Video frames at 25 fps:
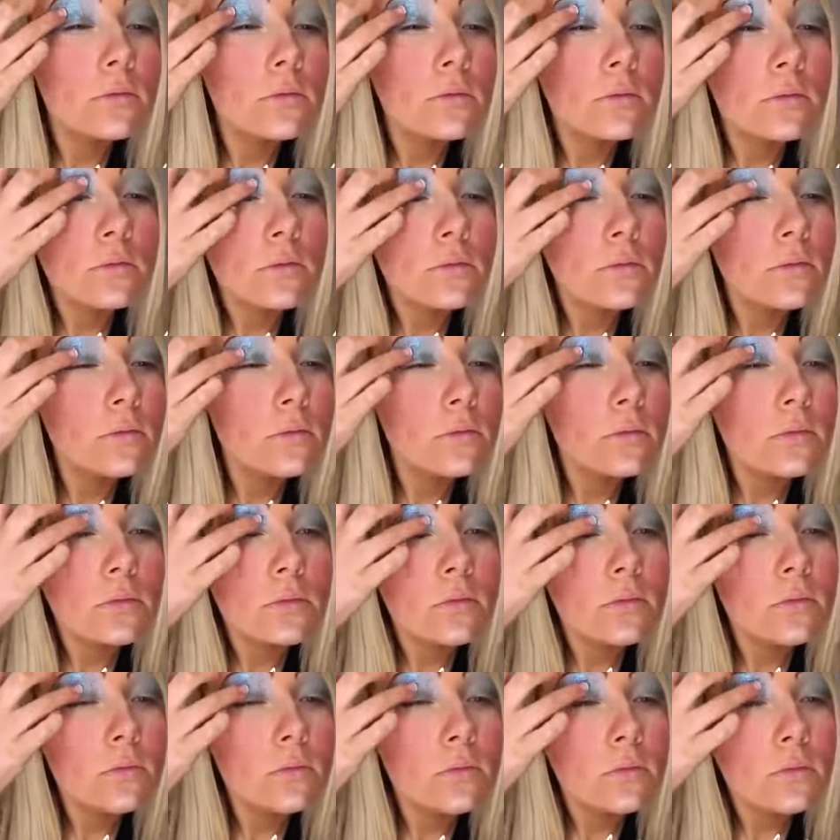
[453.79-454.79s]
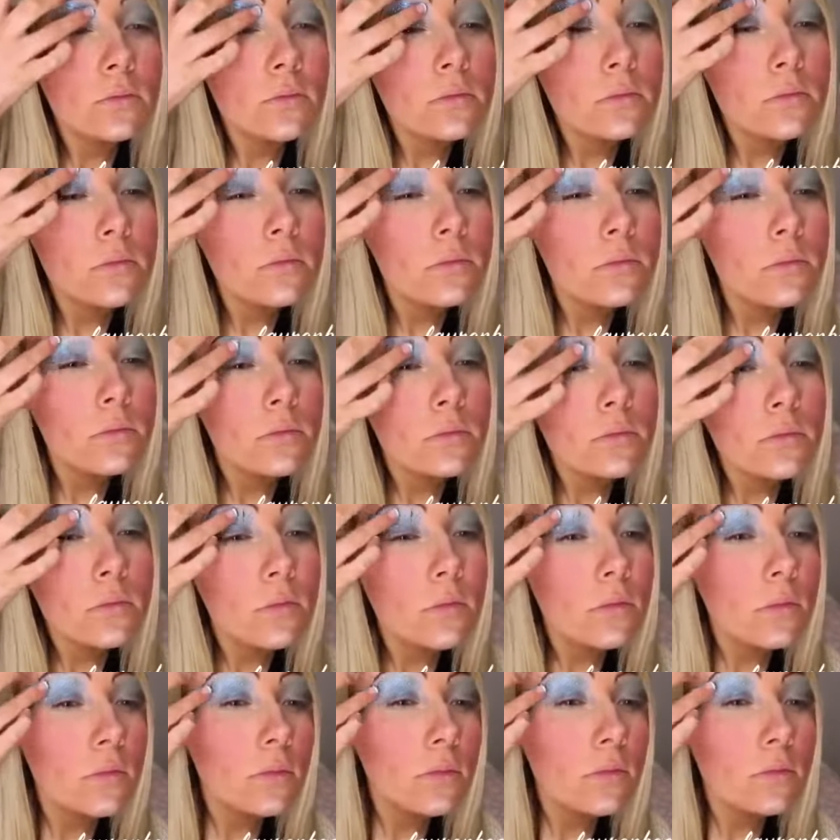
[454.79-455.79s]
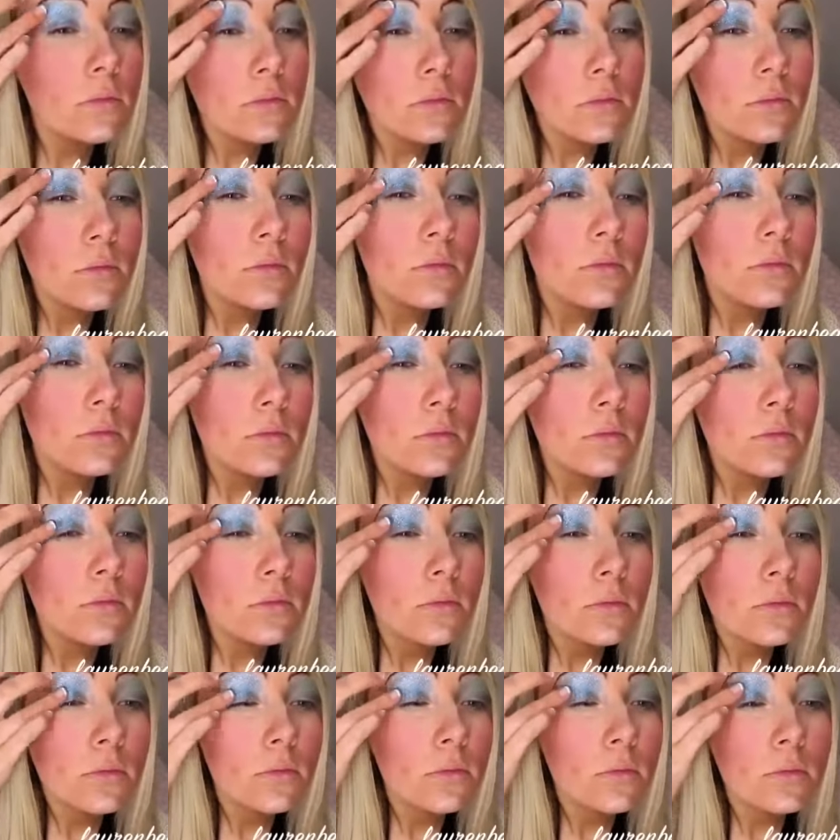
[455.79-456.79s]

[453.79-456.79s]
[no speech]